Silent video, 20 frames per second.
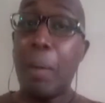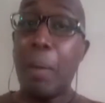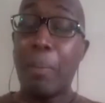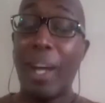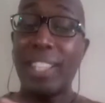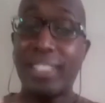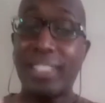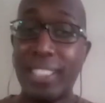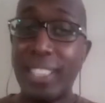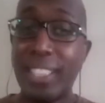
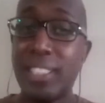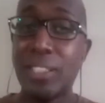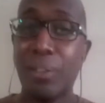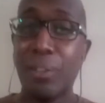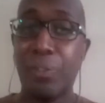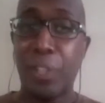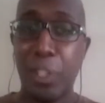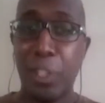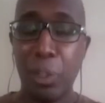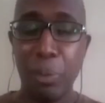My sense of
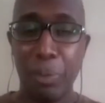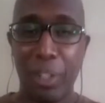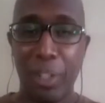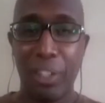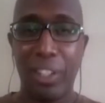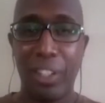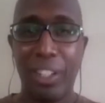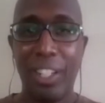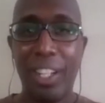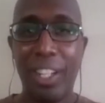
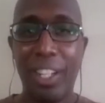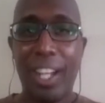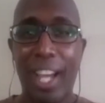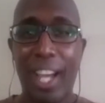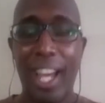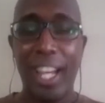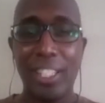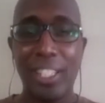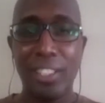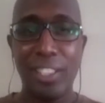humor,
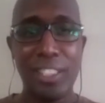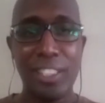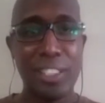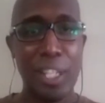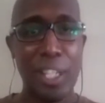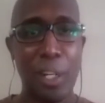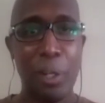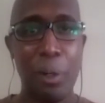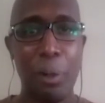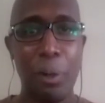actually,
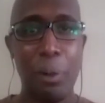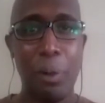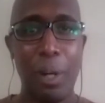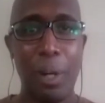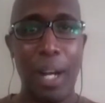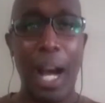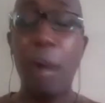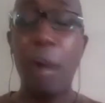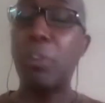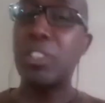so
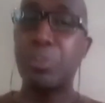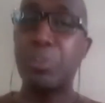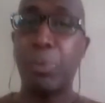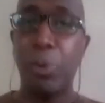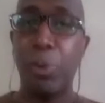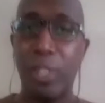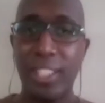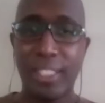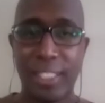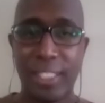I was
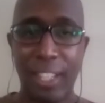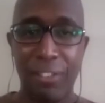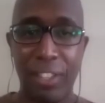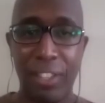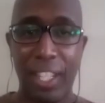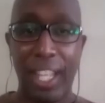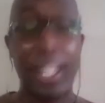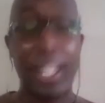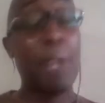born in 78.